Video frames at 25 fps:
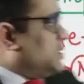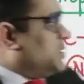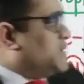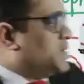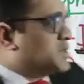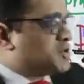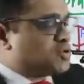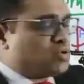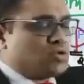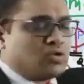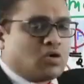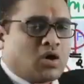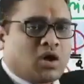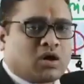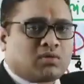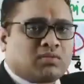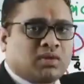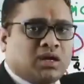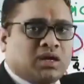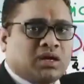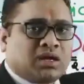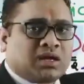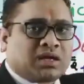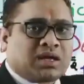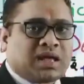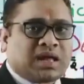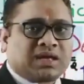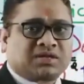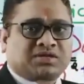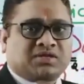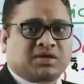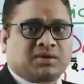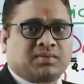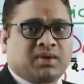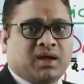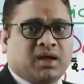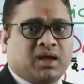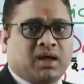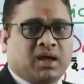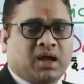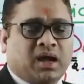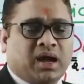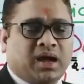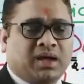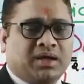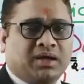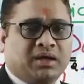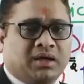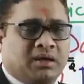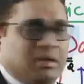tissue normal, calcium
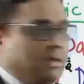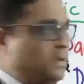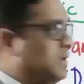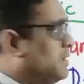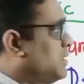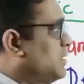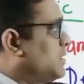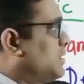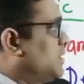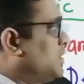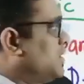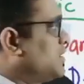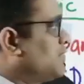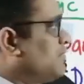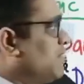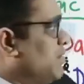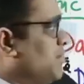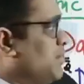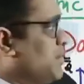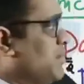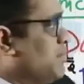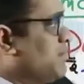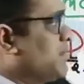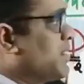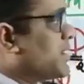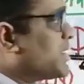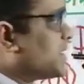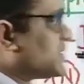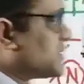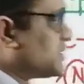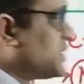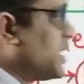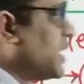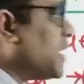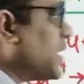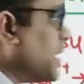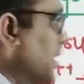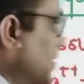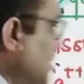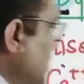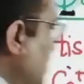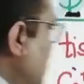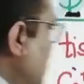high, it will be metastatic,